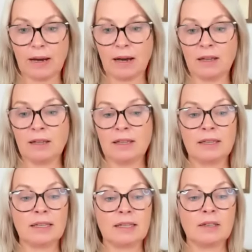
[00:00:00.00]
are,
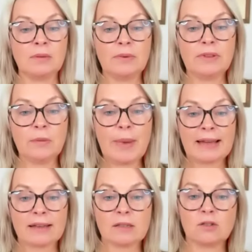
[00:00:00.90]
with your
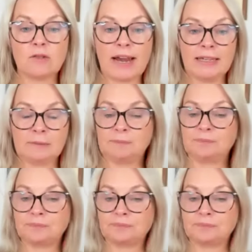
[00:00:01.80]
back straight,